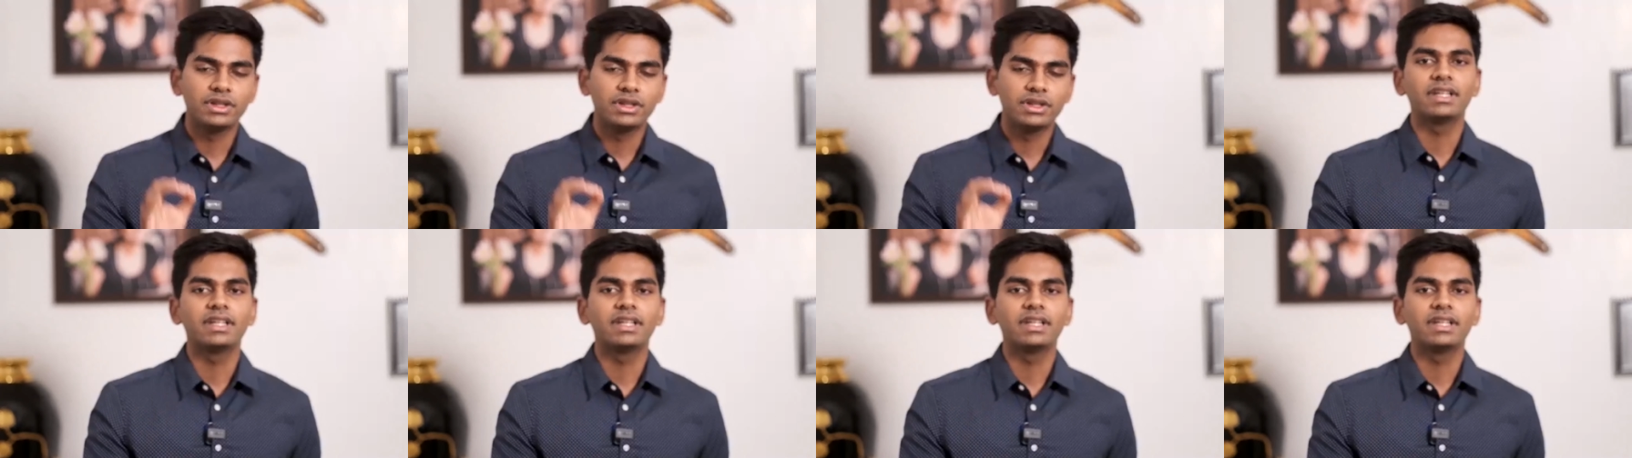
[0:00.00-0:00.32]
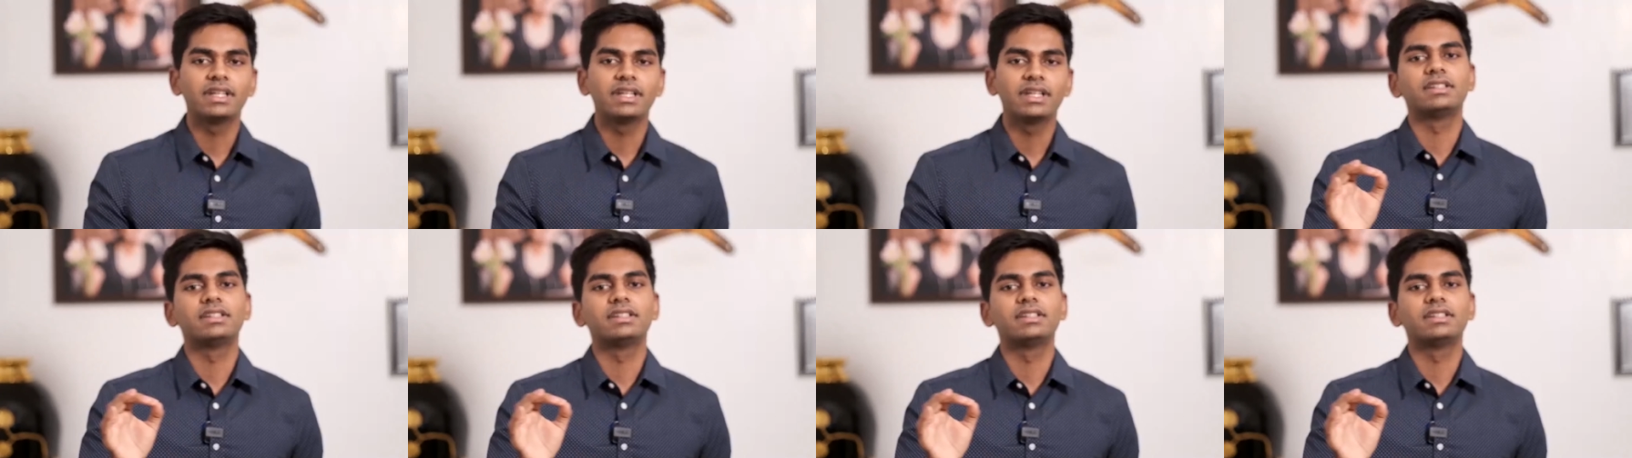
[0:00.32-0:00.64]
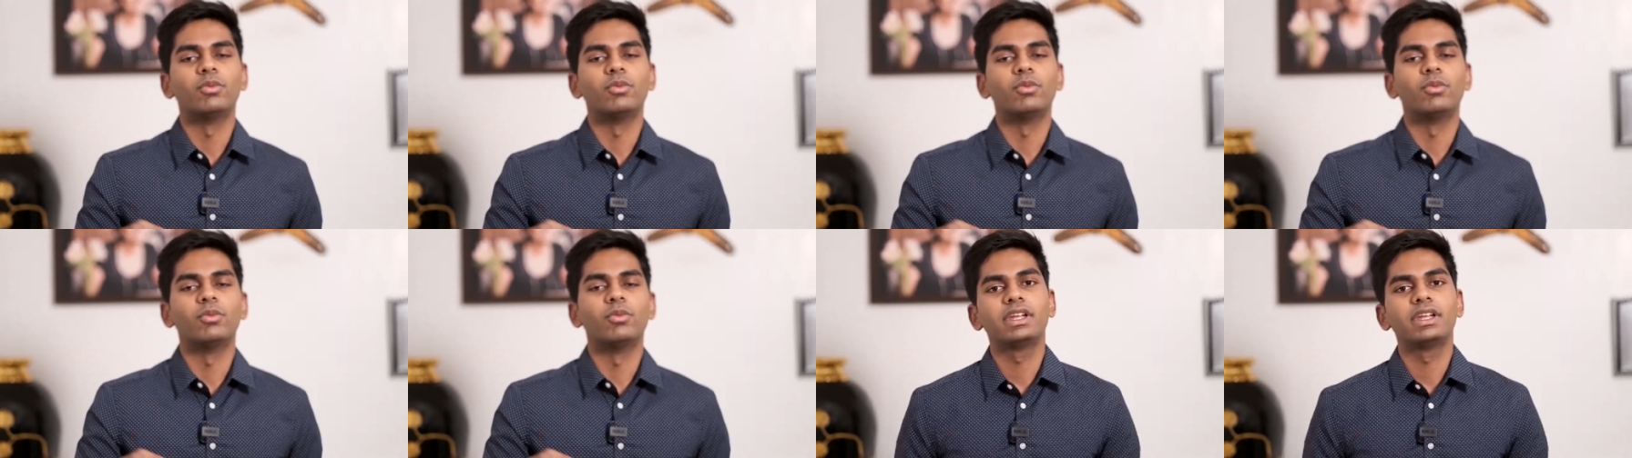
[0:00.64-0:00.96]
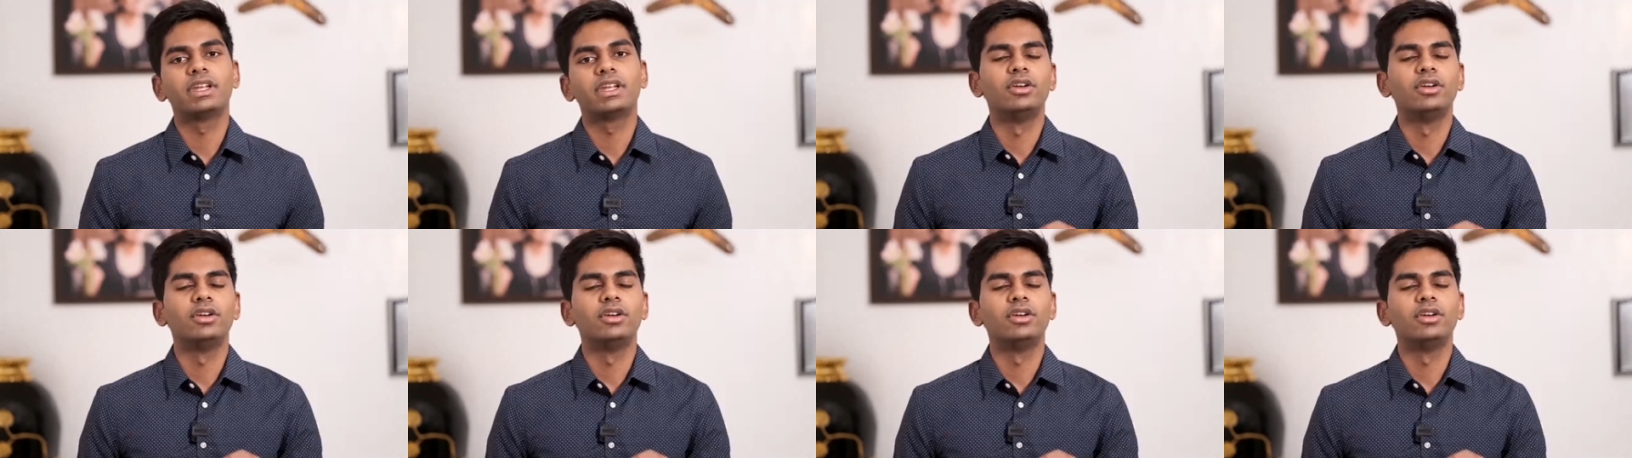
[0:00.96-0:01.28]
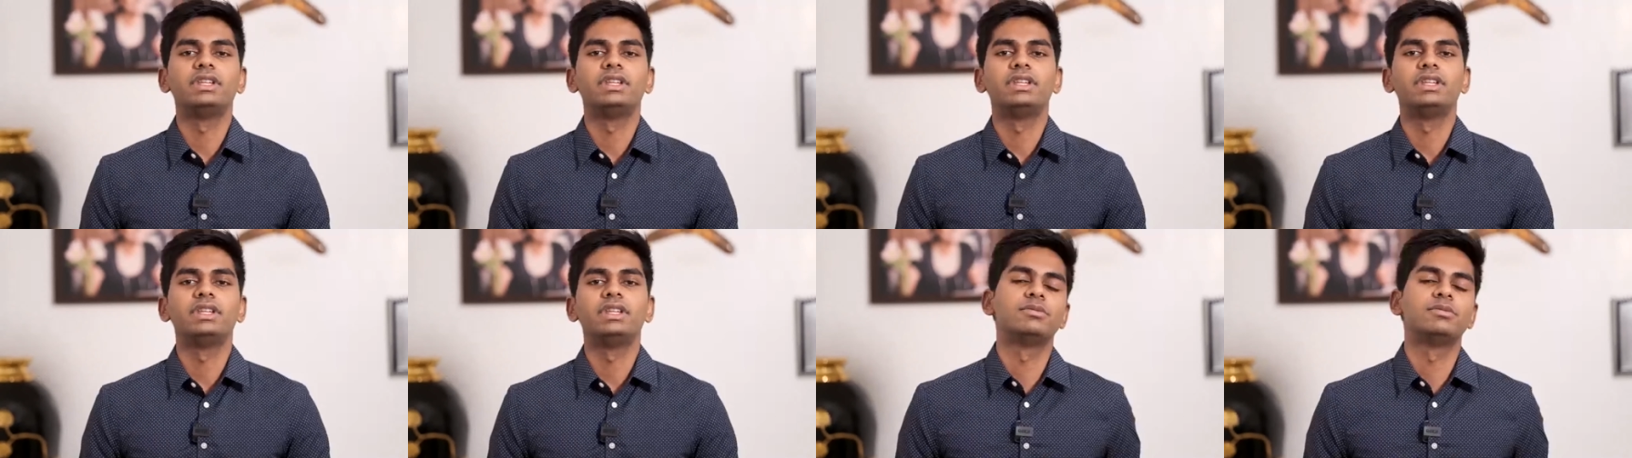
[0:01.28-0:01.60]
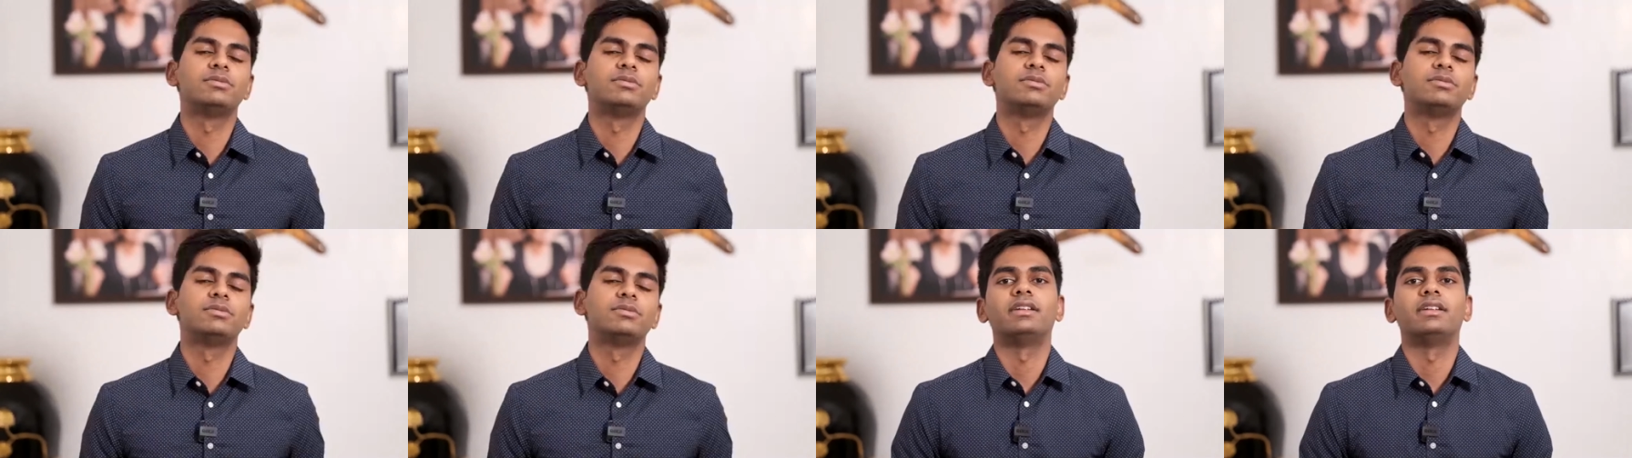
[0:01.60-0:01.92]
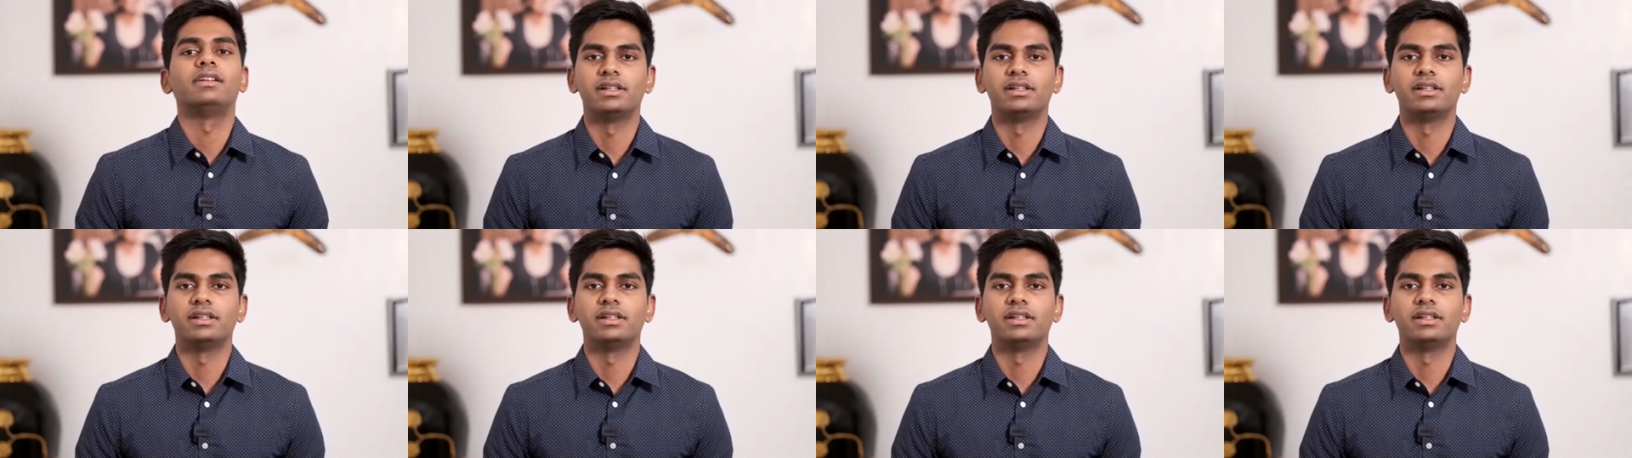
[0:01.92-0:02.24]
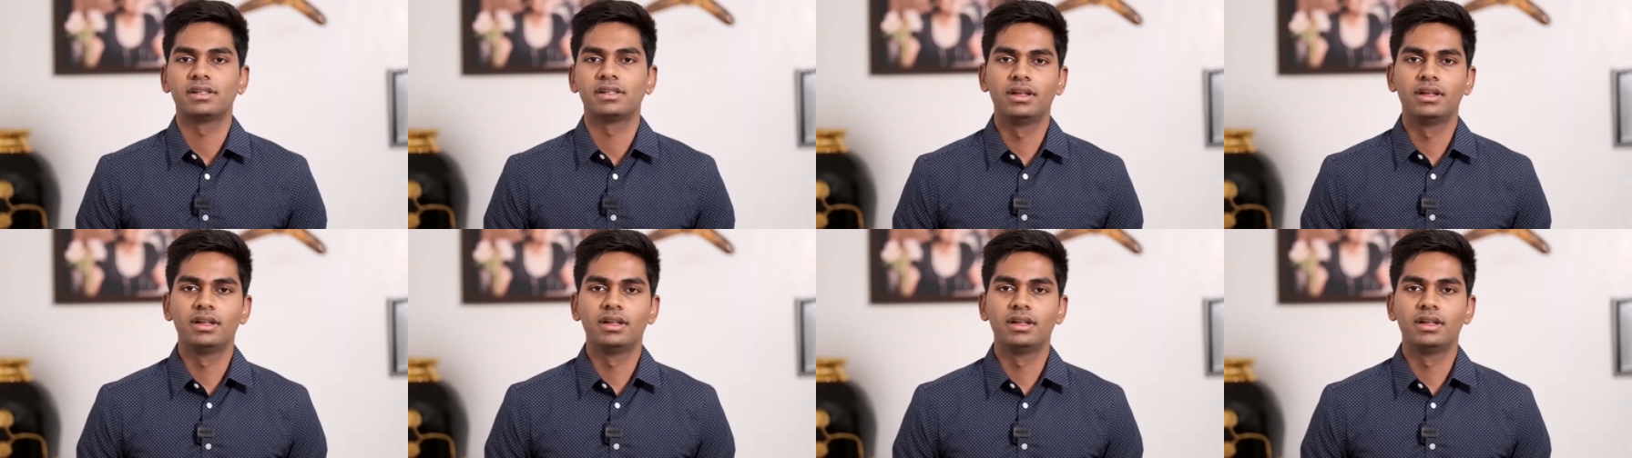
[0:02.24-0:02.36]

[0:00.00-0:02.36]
think that someone can do things better than us.